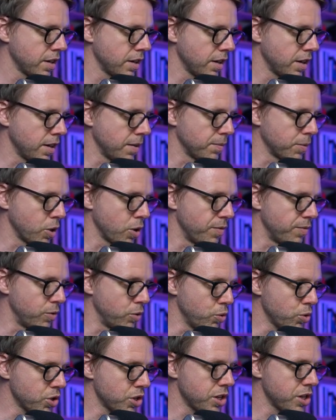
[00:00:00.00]
um,
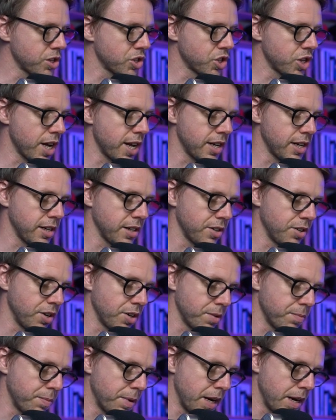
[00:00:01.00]
convolutional channel
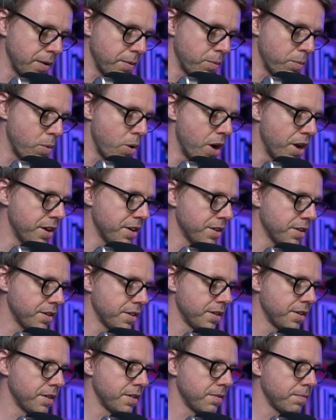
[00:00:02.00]
not by one,
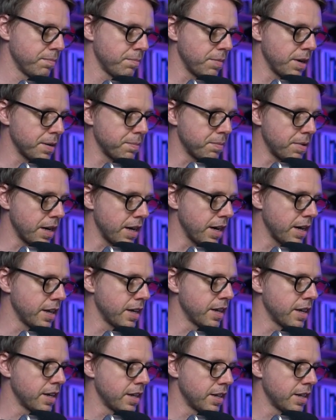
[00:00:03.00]
but by
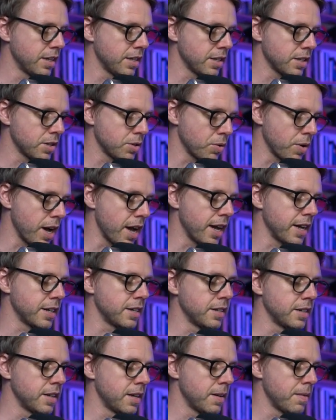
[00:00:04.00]

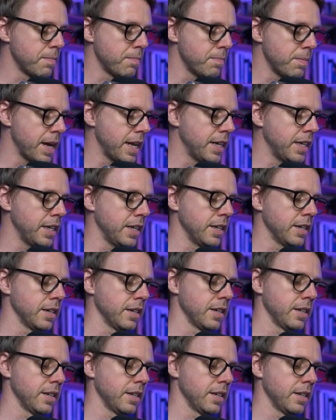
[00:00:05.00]
stride many